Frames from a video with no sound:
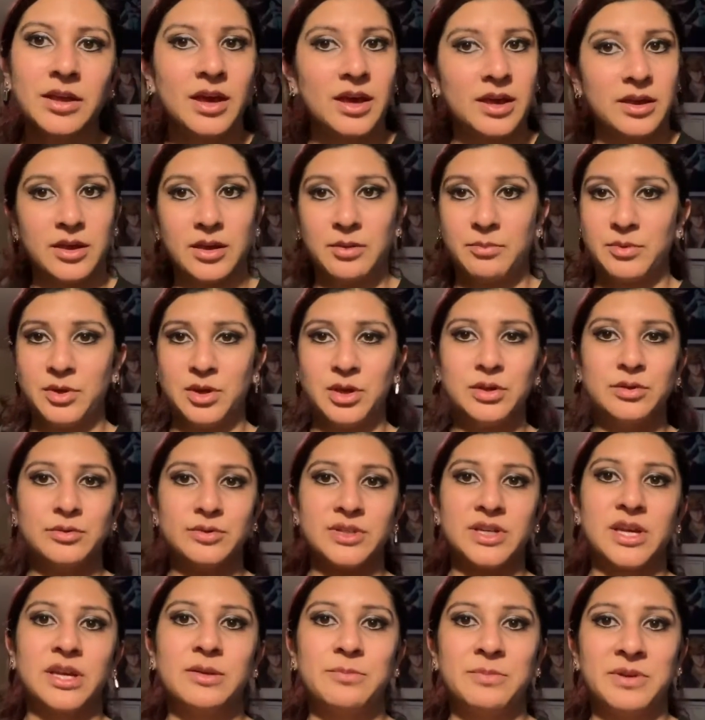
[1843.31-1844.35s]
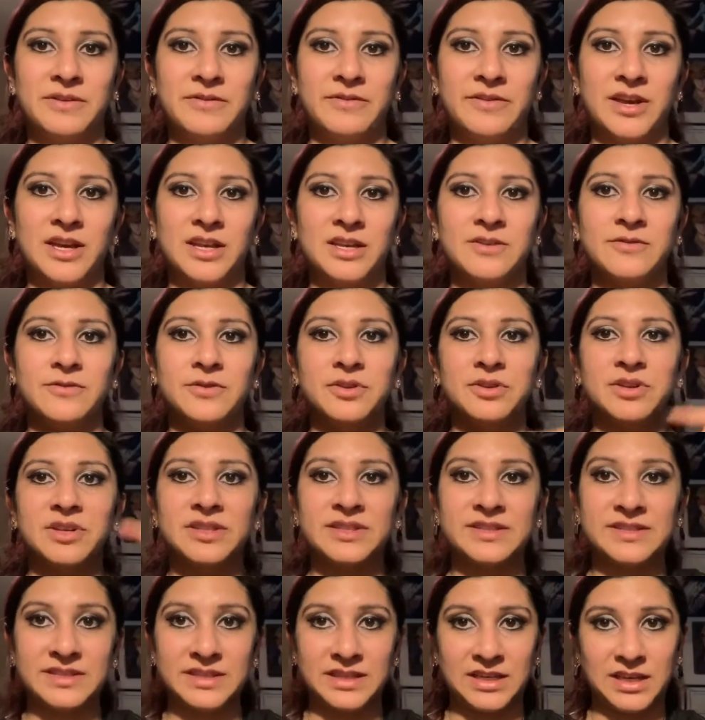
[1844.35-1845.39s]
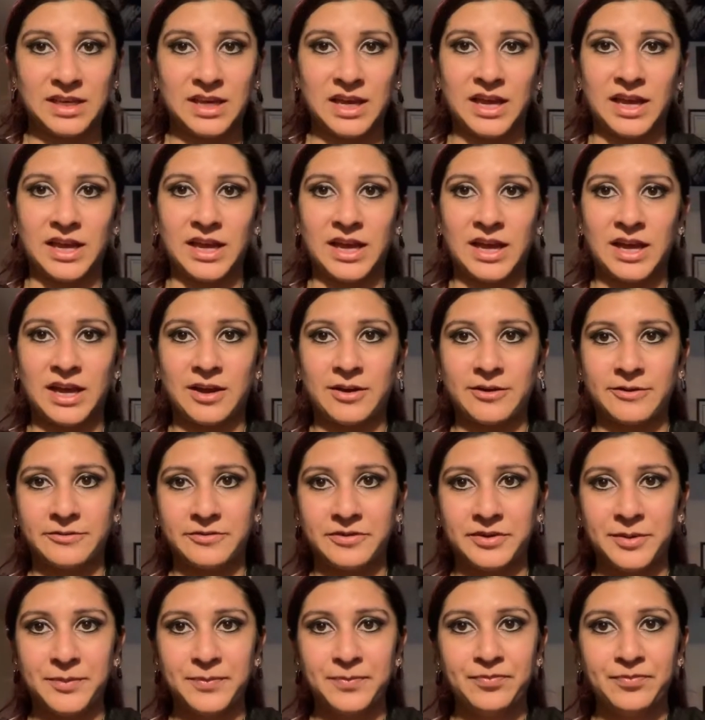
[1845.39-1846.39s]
I am a huge anime fan. If you can see, I have